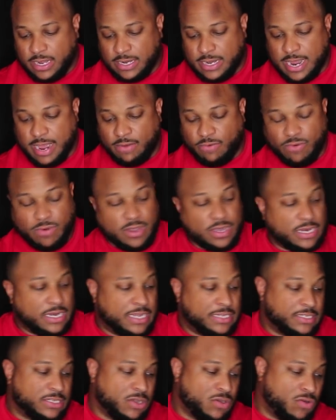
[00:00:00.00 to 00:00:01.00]
That one
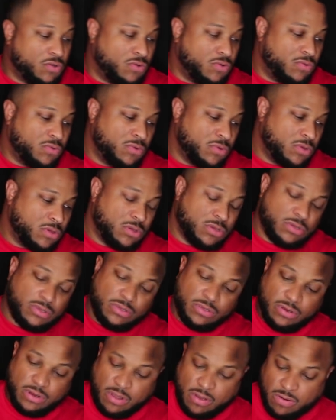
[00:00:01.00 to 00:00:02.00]
that's gonna,
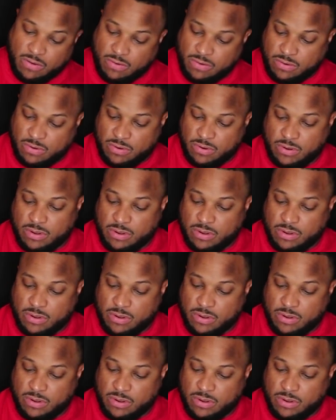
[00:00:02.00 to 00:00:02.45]
you know,